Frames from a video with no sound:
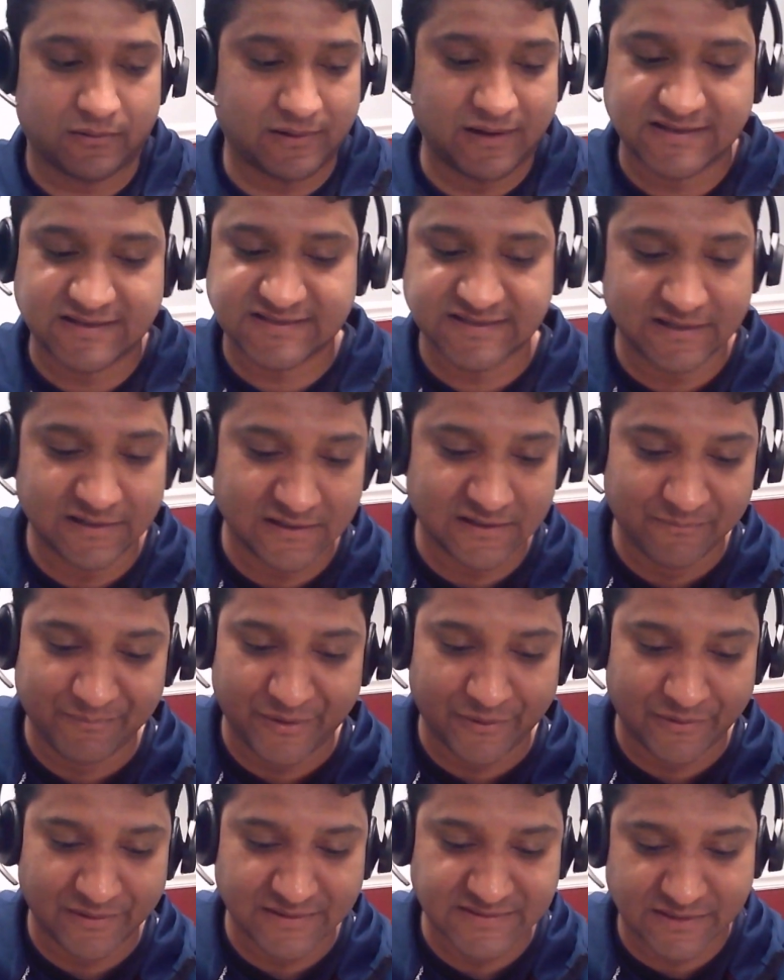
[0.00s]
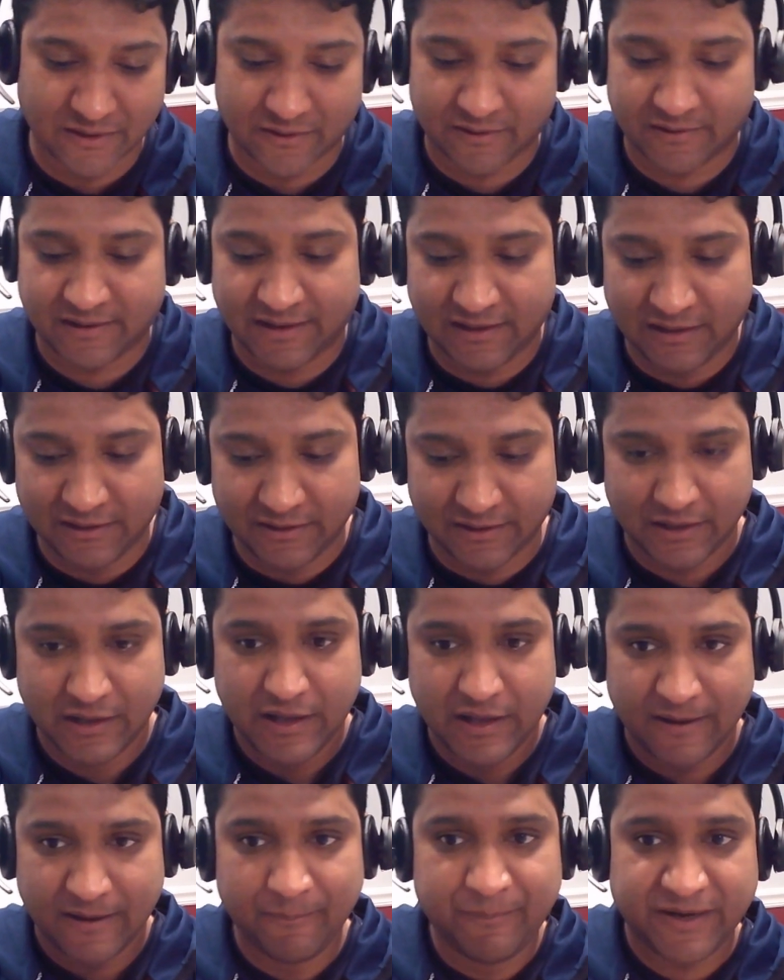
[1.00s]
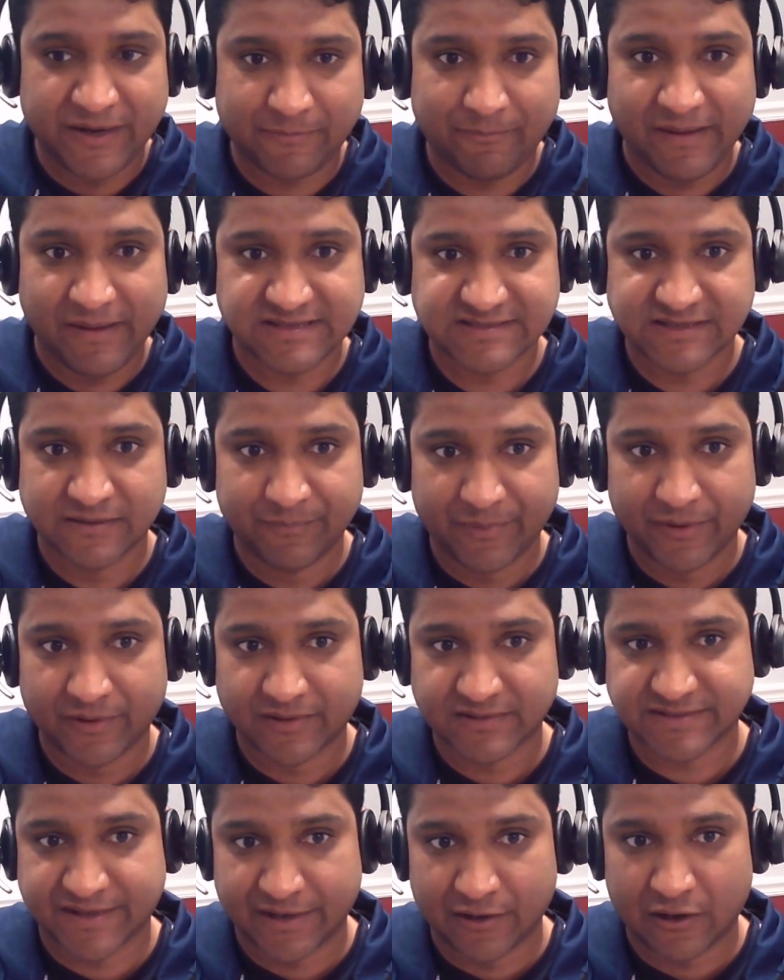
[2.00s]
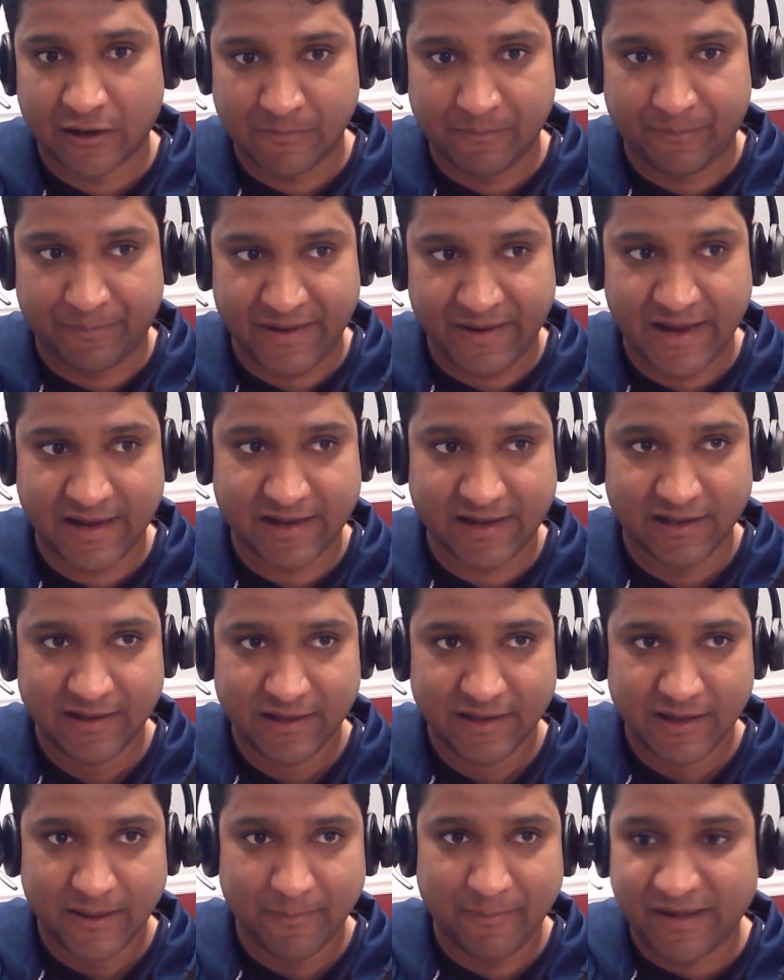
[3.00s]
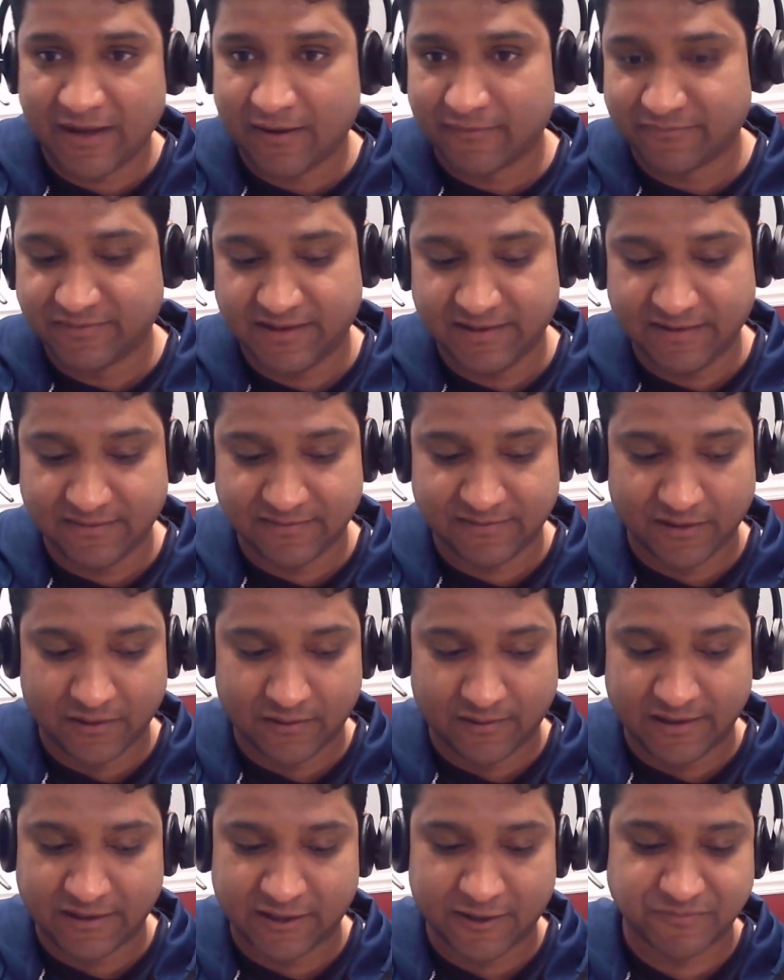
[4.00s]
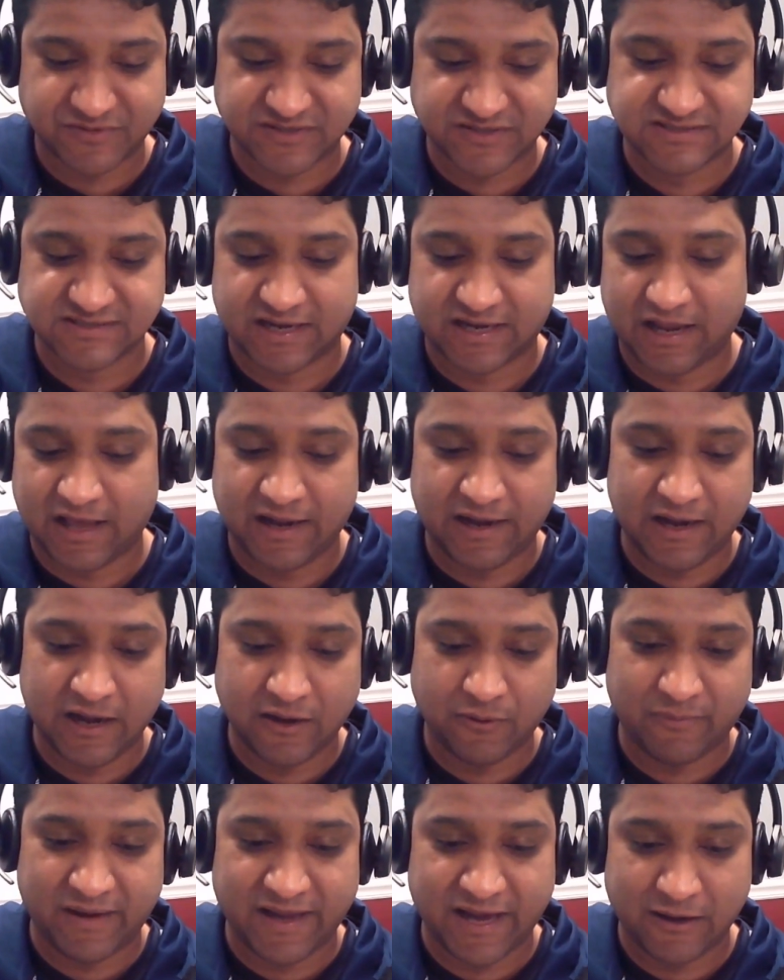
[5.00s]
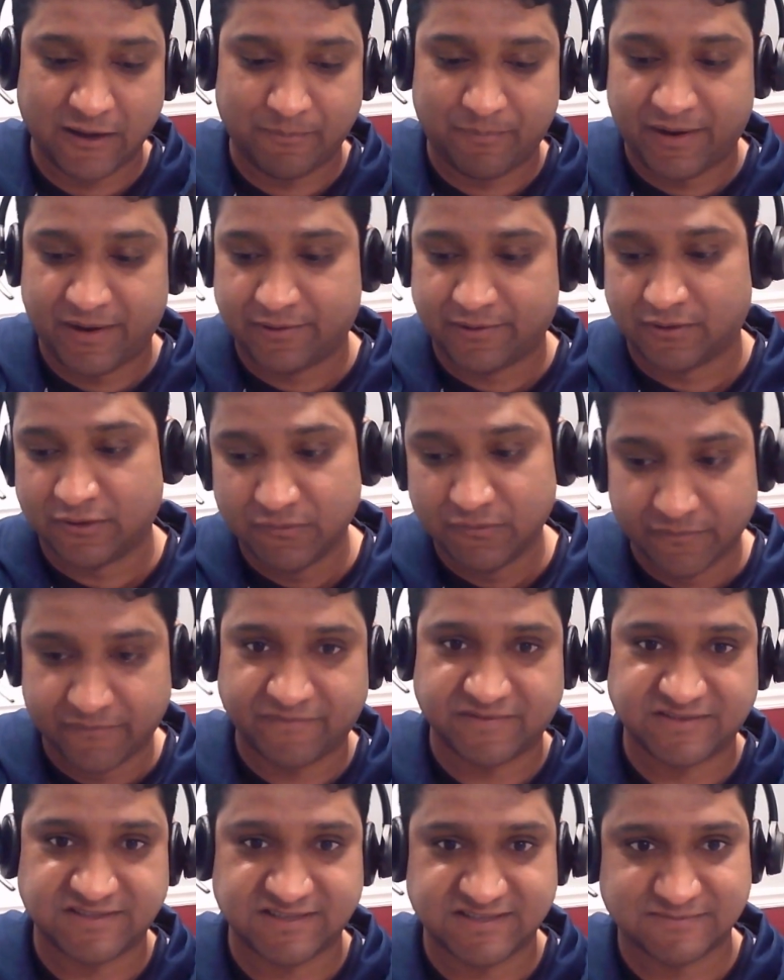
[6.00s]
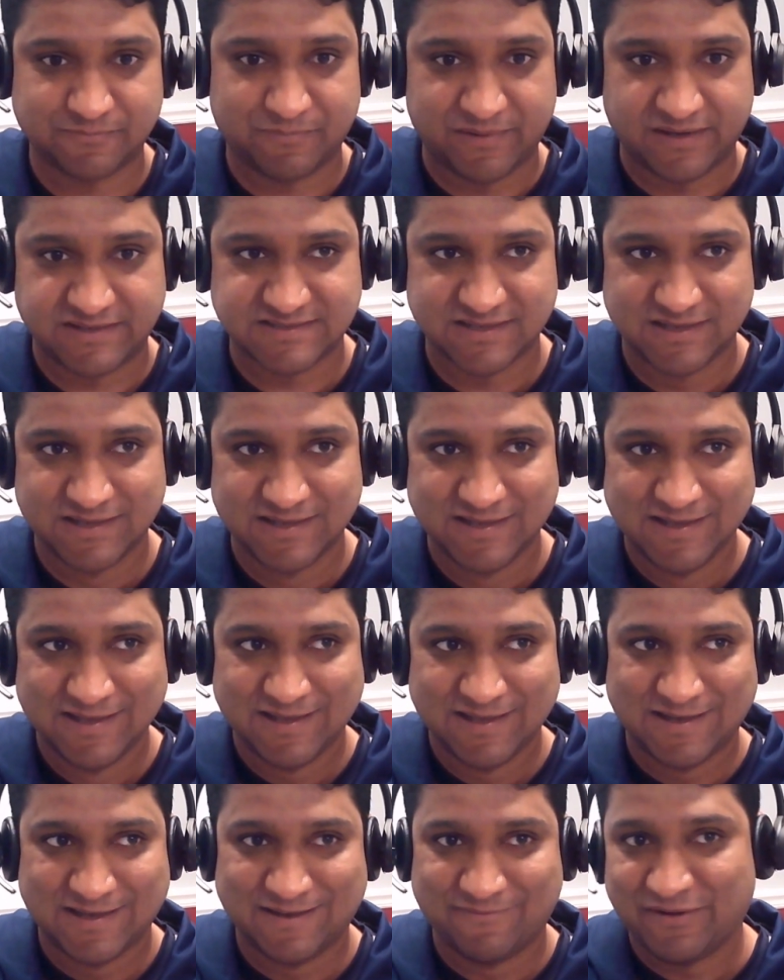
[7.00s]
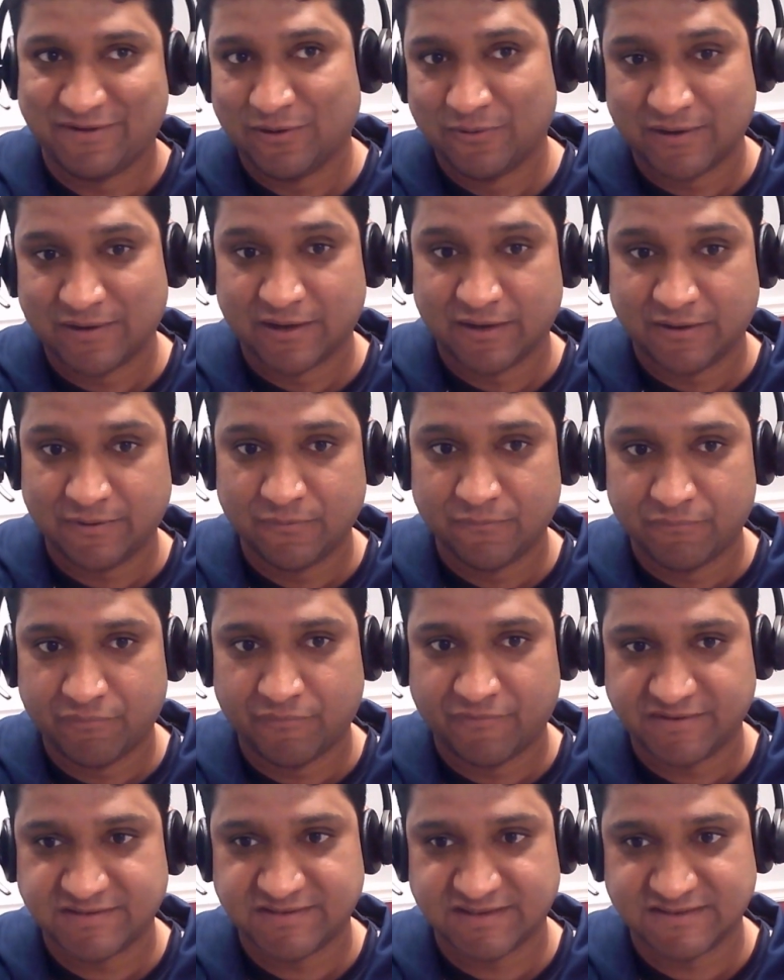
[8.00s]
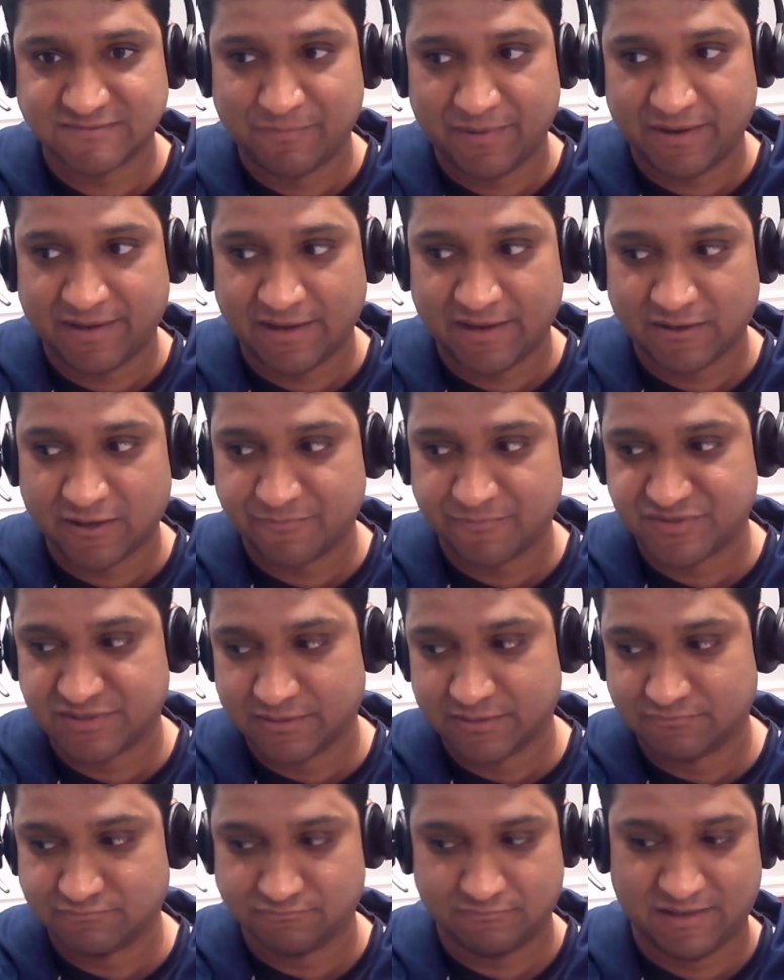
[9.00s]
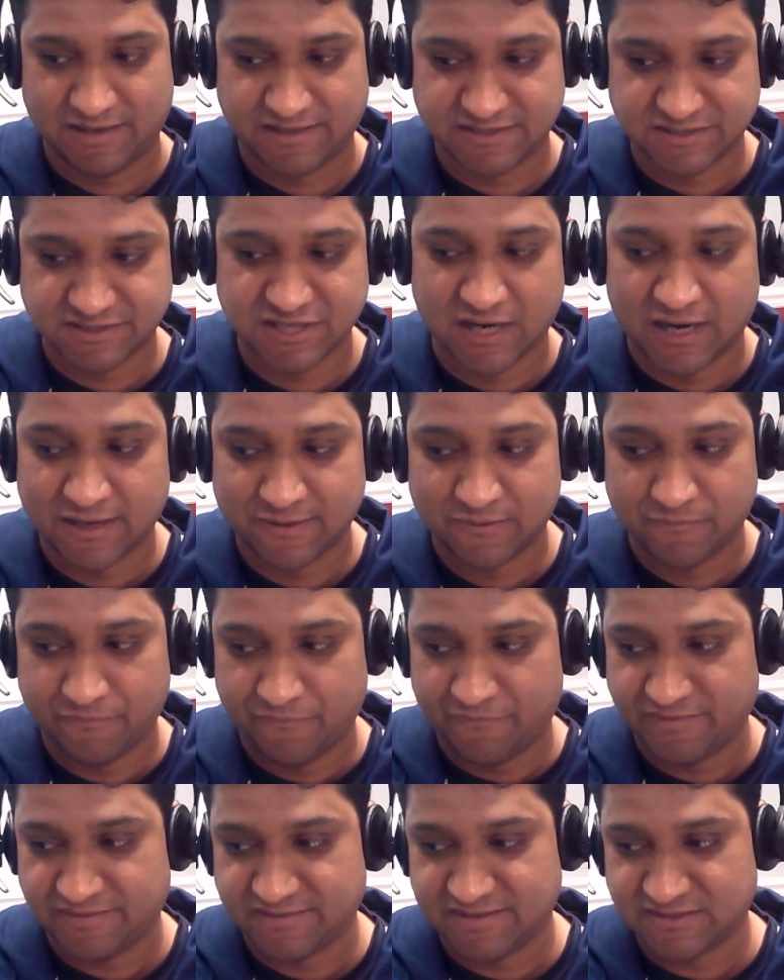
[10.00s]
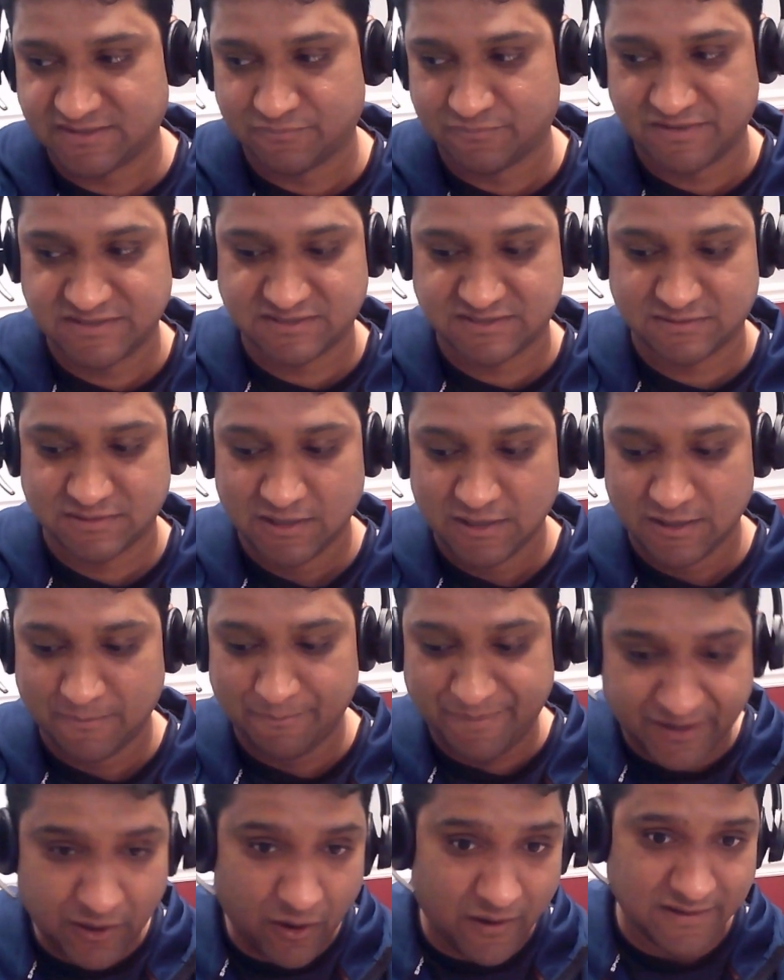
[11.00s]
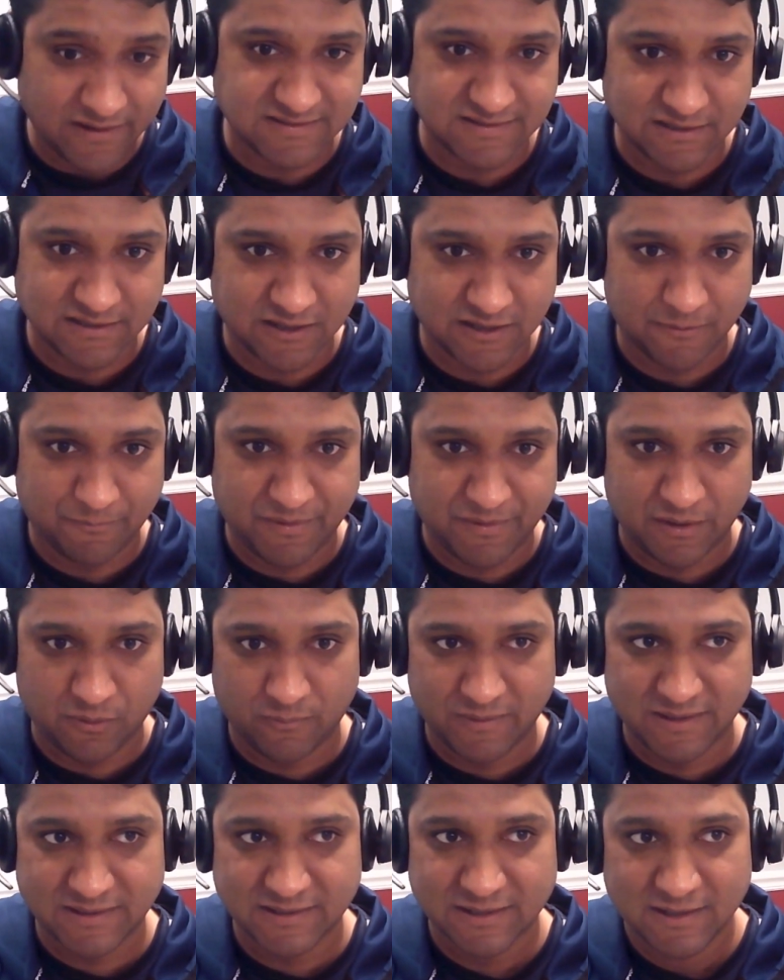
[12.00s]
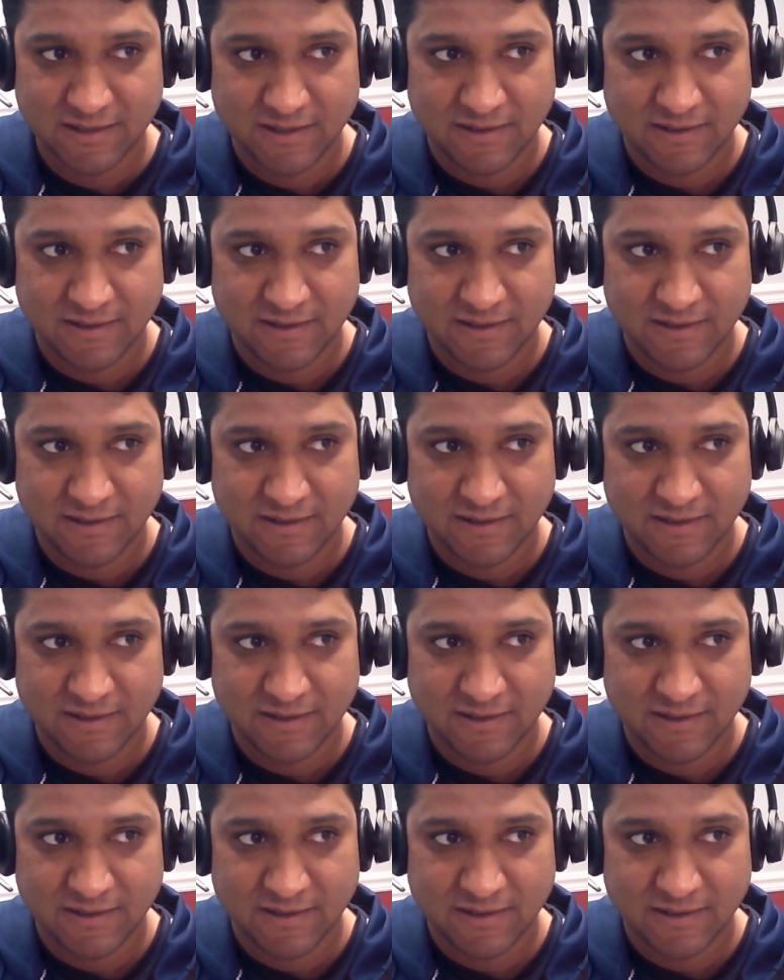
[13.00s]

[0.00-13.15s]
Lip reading: classical computers or regular bit-based computers cannot break many of these, encryptions that are 128-bit or 256 bits. When you look at a 256-bit encryption like SHA-256, which Bitcoin is encrypted with,